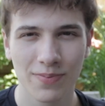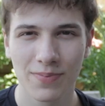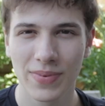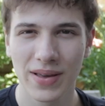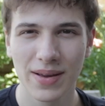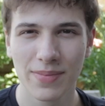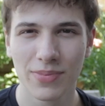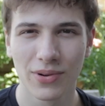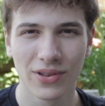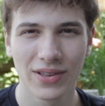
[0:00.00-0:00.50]

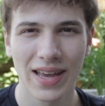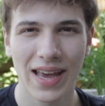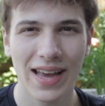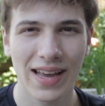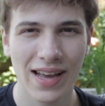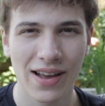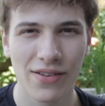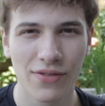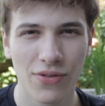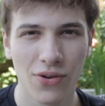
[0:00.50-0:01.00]
people
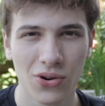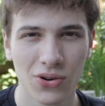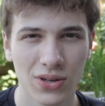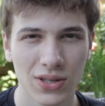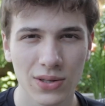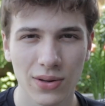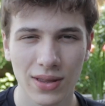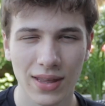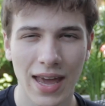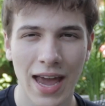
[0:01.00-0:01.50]
taking
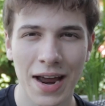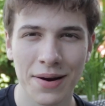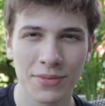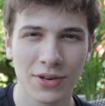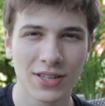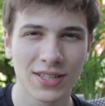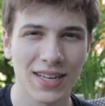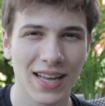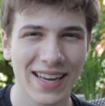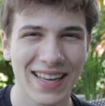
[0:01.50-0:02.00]
photos with
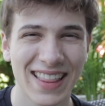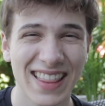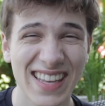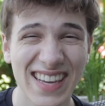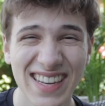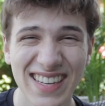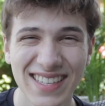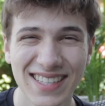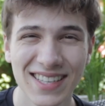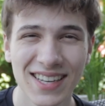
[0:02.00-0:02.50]
cameras like
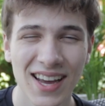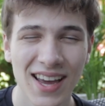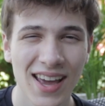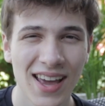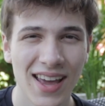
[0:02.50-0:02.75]
these,